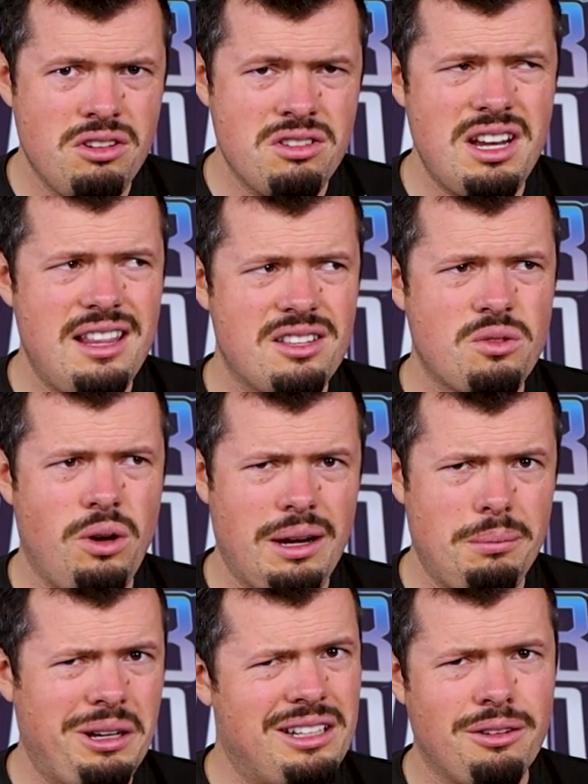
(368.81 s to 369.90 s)
Usually there's quite
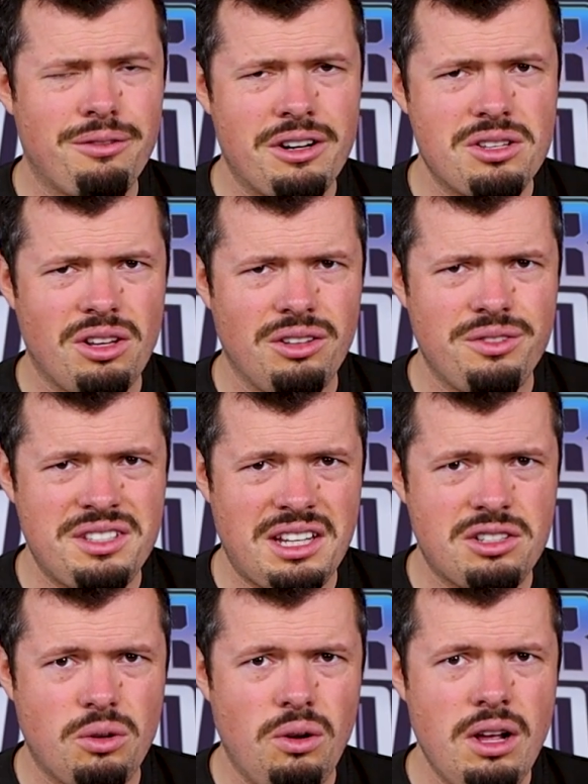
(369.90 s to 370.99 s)
a big difference on the
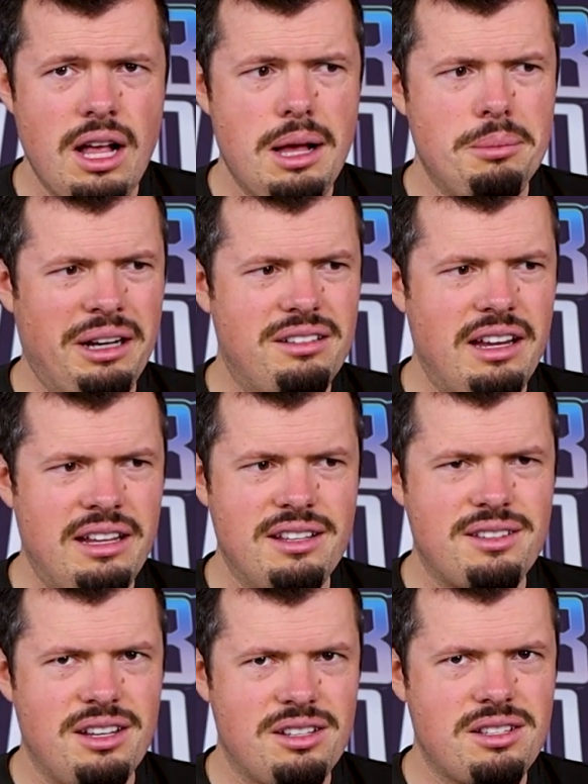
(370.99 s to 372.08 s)
physics score, but in
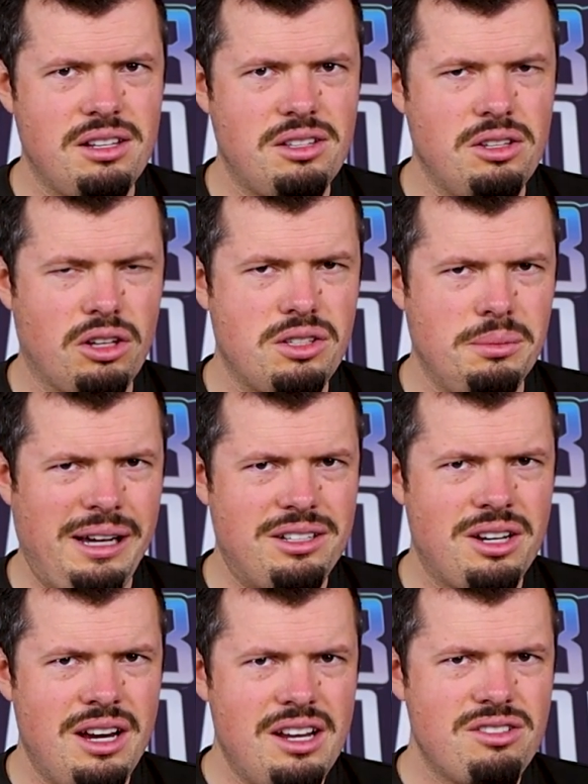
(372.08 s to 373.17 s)
this instance, not so much.